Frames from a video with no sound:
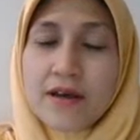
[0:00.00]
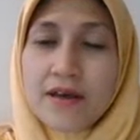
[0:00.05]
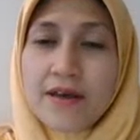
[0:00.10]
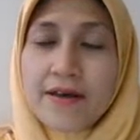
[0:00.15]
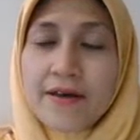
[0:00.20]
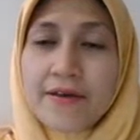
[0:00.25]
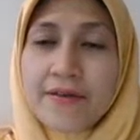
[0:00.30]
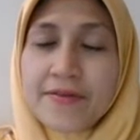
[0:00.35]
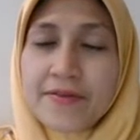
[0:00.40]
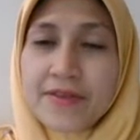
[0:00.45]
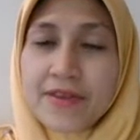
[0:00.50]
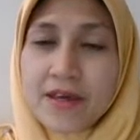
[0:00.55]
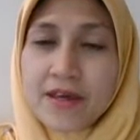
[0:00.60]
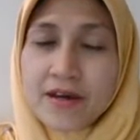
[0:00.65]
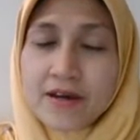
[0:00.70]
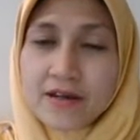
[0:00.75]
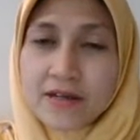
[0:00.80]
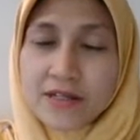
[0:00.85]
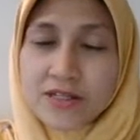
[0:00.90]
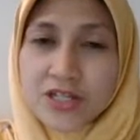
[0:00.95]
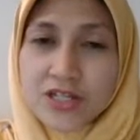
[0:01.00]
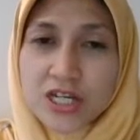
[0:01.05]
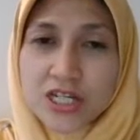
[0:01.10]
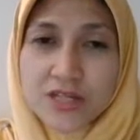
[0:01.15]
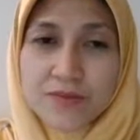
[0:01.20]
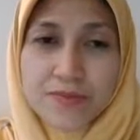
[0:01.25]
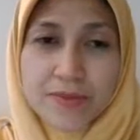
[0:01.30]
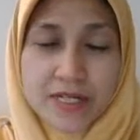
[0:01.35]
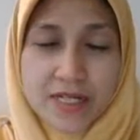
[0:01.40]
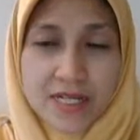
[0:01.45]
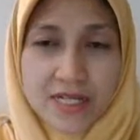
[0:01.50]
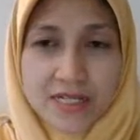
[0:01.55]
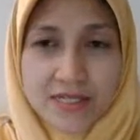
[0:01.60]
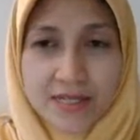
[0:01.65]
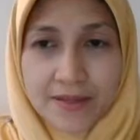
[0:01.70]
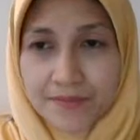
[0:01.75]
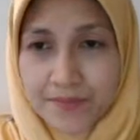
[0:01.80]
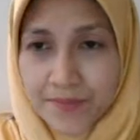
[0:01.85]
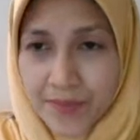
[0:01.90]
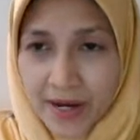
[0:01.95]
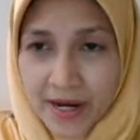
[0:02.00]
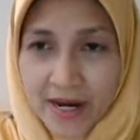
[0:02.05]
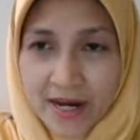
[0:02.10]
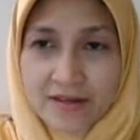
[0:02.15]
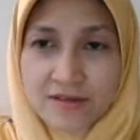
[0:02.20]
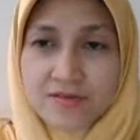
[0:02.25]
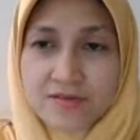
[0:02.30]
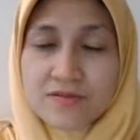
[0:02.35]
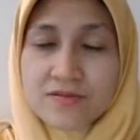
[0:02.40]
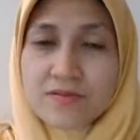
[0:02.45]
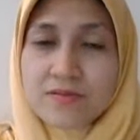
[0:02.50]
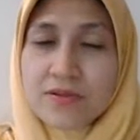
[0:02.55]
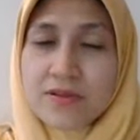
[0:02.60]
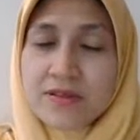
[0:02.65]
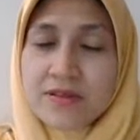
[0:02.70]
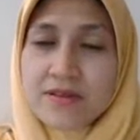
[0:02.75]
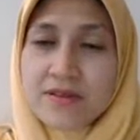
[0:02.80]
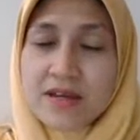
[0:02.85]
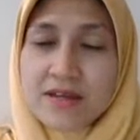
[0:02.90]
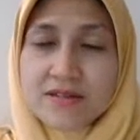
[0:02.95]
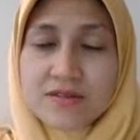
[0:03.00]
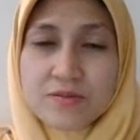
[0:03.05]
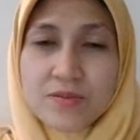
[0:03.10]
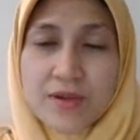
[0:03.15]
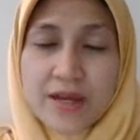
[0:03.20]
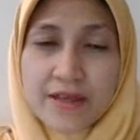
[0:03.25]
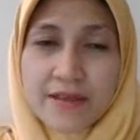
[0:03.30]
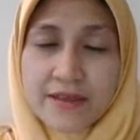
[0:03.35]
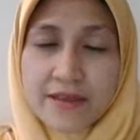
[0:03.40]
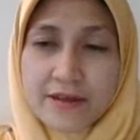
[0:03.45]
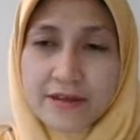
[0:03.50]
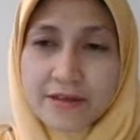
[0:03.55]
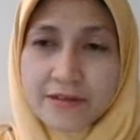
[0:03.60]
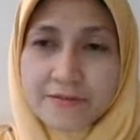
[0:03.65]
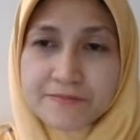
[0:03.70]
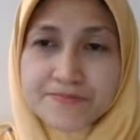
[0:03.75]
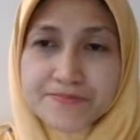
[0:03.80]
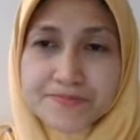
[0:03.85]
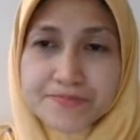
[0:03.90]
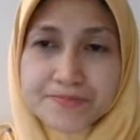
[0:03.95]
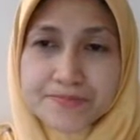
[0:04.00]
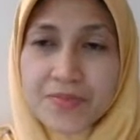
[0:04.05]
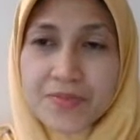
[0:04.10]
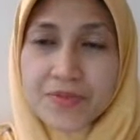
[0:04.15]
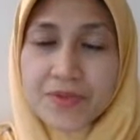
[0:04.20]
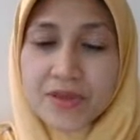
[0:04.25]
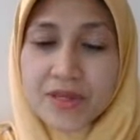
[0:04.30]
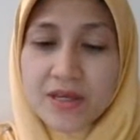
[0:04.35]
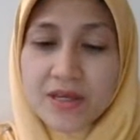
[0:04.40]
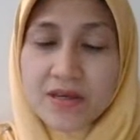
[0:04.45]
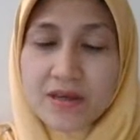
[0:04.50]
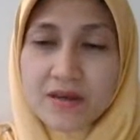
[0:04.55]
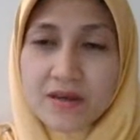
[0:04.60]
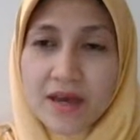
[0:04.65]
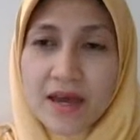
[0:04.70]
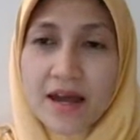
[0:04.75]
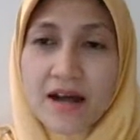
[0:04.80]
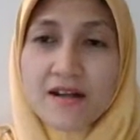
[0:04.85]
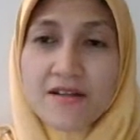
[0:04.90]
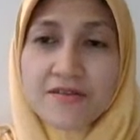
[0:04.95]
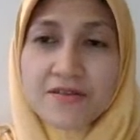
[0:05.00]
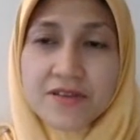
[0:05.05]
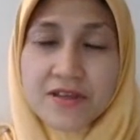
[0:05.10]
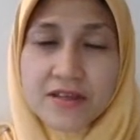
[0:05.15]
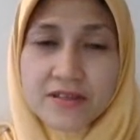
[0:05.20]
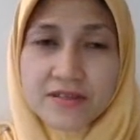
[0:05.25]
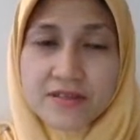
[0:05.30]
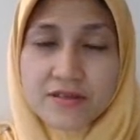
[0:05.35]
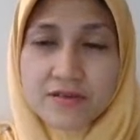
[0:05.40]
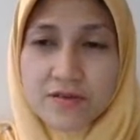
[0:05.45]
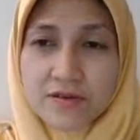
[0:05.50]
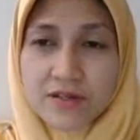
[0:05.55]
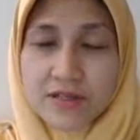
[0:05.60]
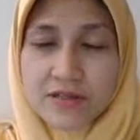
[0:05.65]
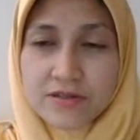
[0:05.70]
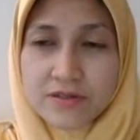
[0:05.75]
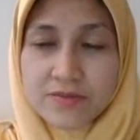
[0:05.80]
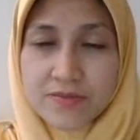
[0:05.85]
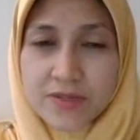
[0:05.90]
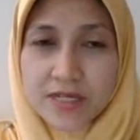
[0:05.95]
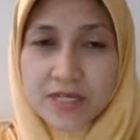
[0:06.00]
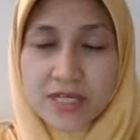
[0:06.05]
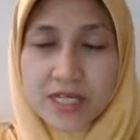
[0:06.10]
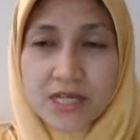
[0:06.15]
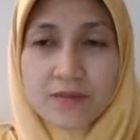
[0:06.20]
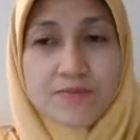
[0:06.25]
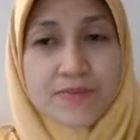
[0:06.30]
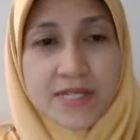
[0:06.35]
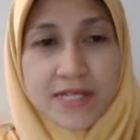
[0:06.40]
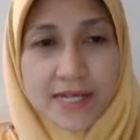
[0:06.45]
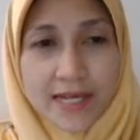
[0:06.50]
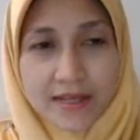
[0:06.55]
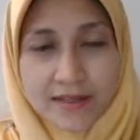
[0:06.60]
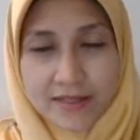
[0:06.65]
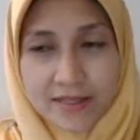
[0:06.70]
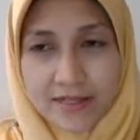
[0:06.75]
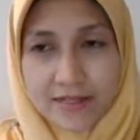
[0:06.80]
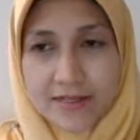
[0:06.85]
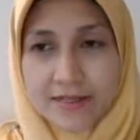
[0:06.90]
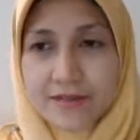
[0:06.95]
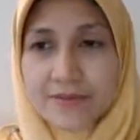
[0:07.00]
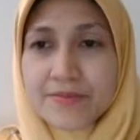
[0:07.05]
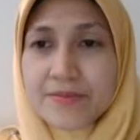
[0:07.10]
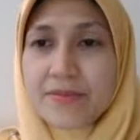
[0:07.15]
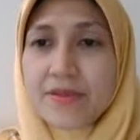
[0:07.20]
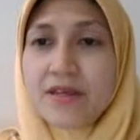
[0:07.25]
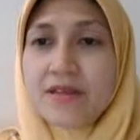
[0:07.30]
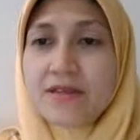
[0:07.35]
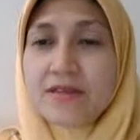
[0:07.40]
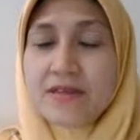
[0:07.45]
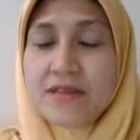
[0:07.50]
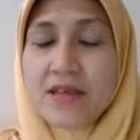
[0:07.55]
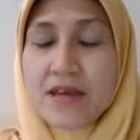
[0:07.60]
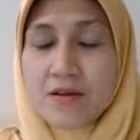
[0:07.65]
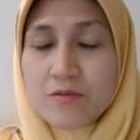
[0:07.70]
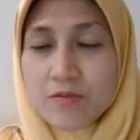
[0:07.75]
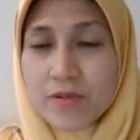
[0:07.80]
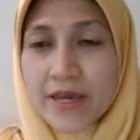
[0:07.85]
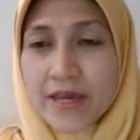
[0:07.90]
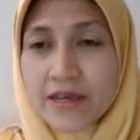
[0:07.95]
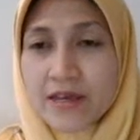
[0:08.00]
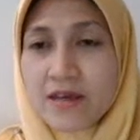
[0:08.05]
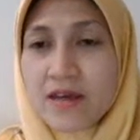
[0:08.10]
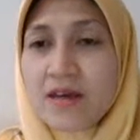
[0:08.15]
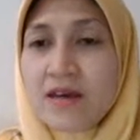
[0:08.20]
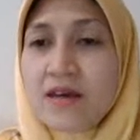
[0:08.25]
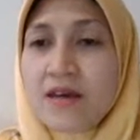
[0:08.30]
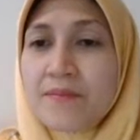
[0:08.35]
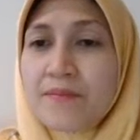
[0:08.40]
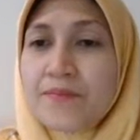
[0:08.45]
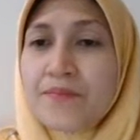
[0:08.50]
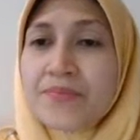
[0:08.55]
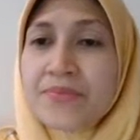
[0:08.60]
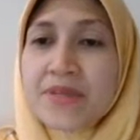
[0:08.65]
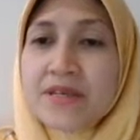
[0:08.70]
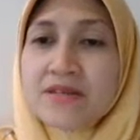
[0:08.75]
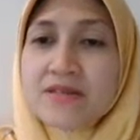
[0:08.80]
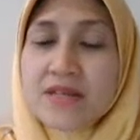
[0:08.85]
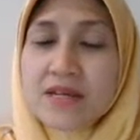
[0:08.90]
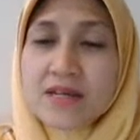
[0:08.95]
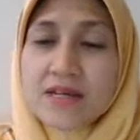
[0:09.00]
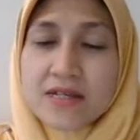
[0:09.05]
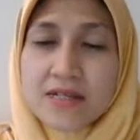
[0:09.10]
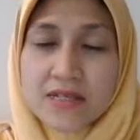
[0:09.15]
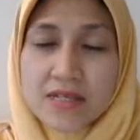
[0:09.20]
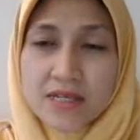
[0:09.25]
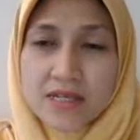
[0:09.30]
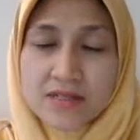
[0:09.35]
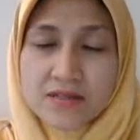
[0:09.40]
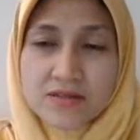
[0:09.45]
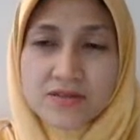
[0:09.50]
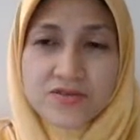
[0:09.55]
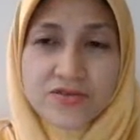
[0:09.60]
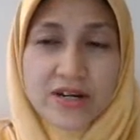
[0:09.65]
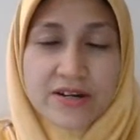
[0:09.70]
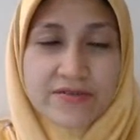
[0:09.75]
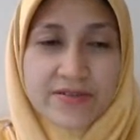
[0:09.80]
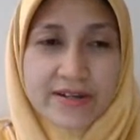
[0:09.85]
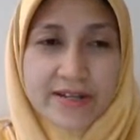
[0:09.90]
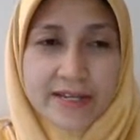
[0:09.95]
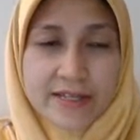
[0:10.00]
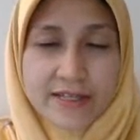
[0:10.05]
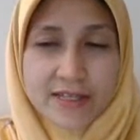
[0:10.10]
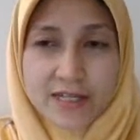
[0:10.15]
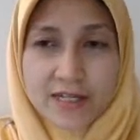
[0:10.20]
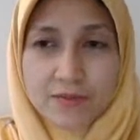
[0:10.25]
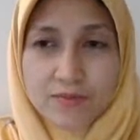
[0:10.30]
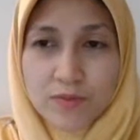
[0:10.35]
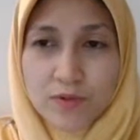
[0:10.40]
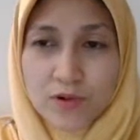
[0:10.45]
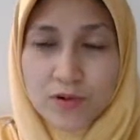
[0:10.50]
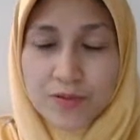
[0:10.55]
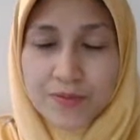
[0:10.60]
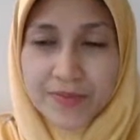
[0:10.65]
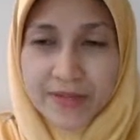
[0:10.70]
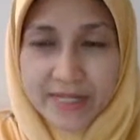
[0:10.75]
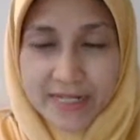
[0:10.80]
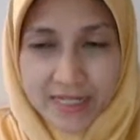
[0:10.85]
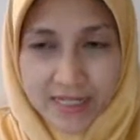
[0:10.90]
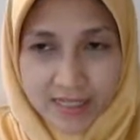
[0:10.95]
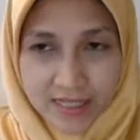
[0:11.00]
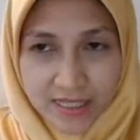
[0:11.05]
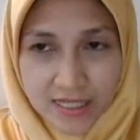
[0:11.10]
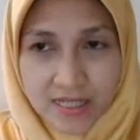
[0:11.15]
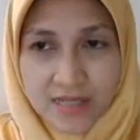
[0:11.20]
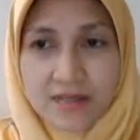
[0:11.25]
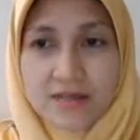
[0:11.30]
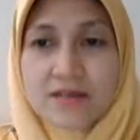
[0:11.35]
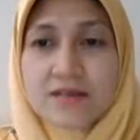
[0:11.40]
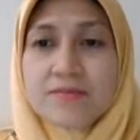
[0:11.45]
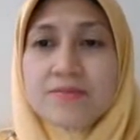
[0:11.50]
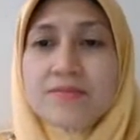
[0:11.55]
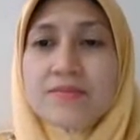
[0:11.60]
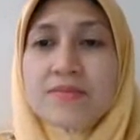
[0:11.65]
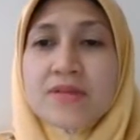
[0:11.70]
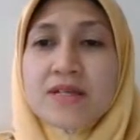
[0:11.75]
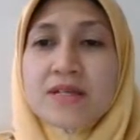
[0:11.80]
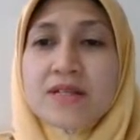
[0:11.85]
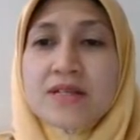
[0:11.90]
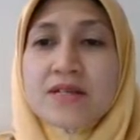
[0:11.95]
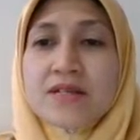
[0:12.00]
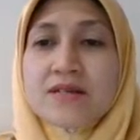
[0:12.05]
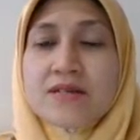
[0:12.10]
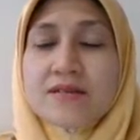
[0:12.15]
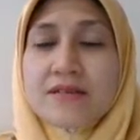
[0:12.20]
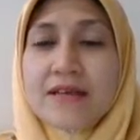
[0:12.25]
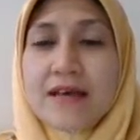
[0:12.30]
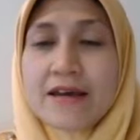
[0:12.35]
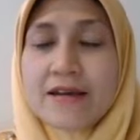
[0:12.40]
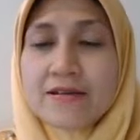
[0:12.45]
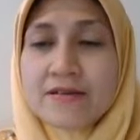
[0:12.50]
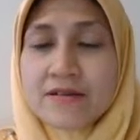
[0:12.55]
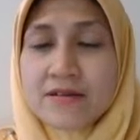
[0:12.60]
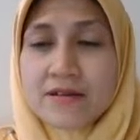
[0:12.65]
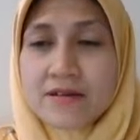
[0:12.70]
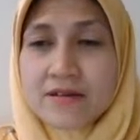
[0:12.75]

and their judgment is impaired. So that's when the health is going to be implicated in that way. The second is drug related morbidity, meaning that